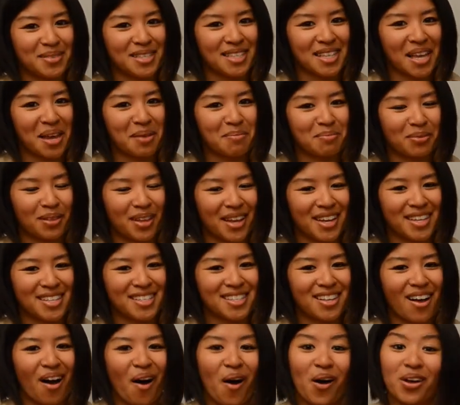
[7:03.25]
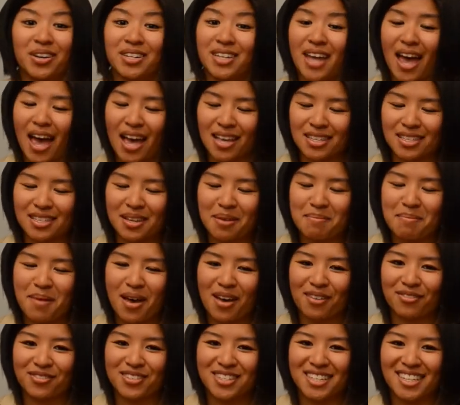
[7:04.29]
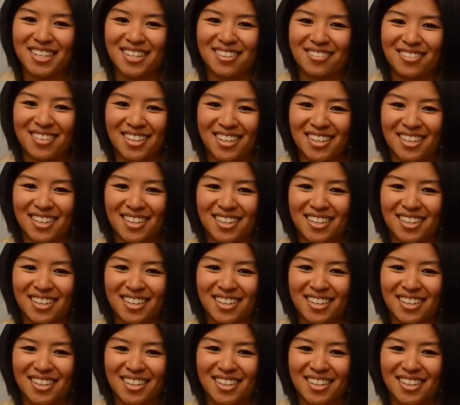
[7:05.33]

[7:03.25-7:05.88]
same place on SMF TV.